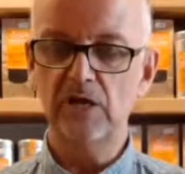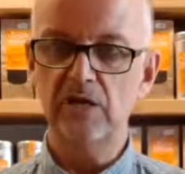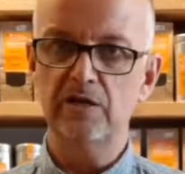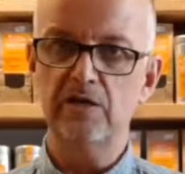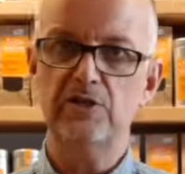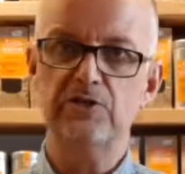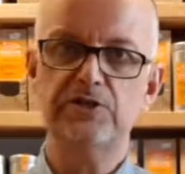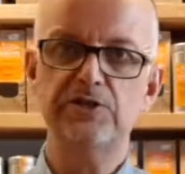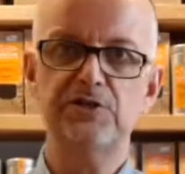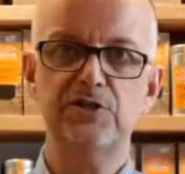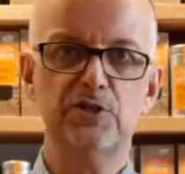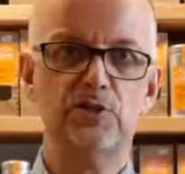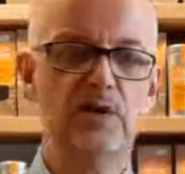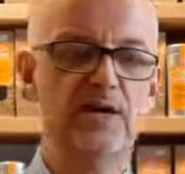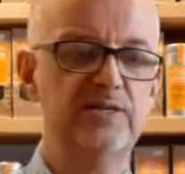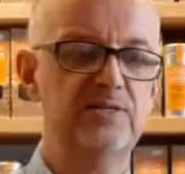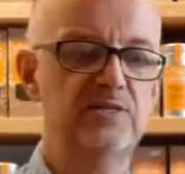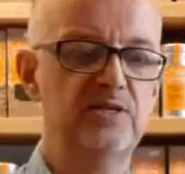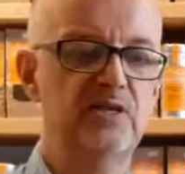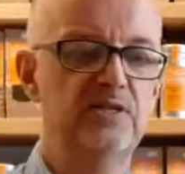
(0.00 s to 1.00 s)
Now this is
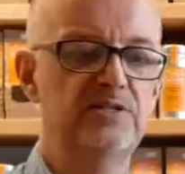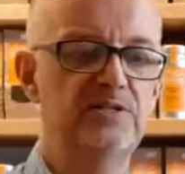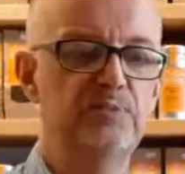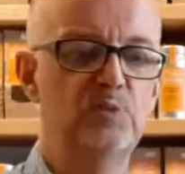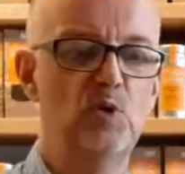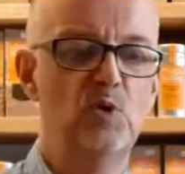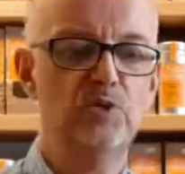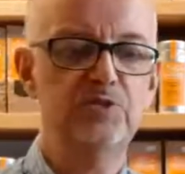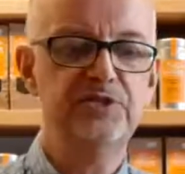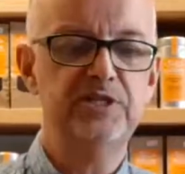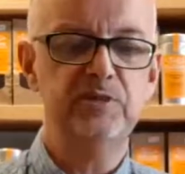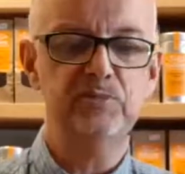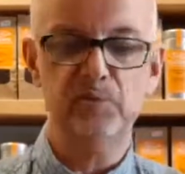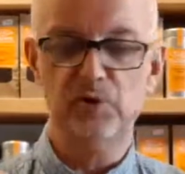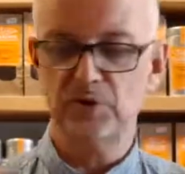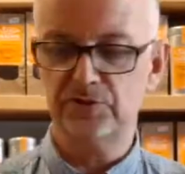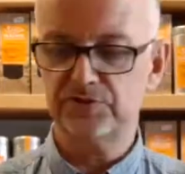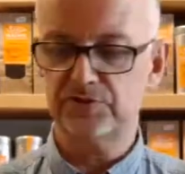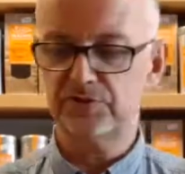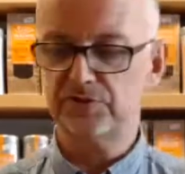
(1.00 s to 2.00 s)
quite a small
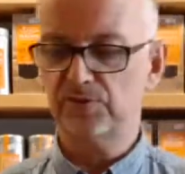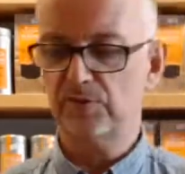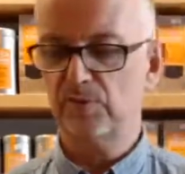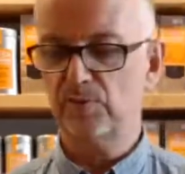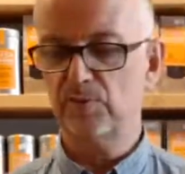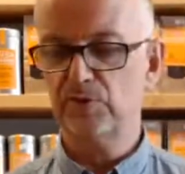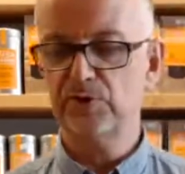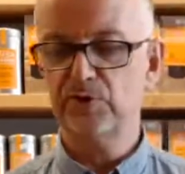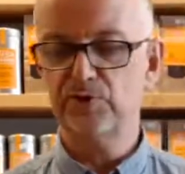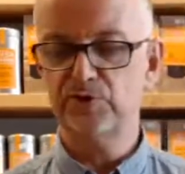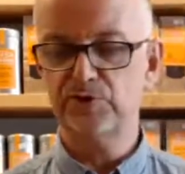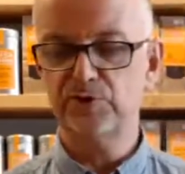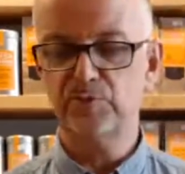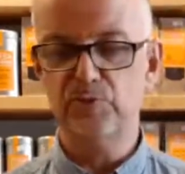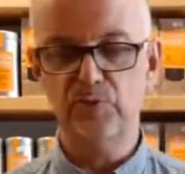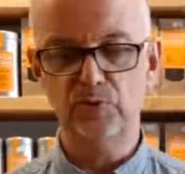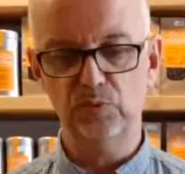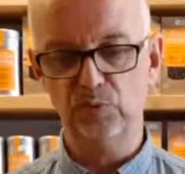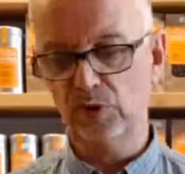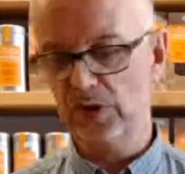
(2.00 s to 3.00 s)
teapot, so I'm only going to
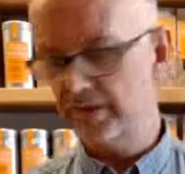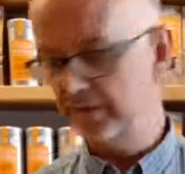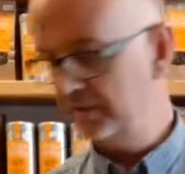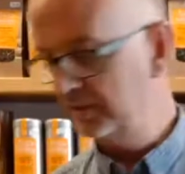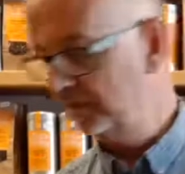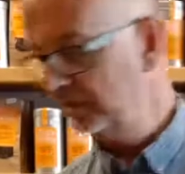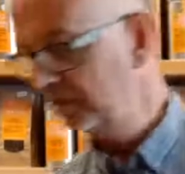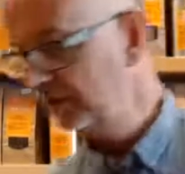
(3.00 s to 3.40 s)
put one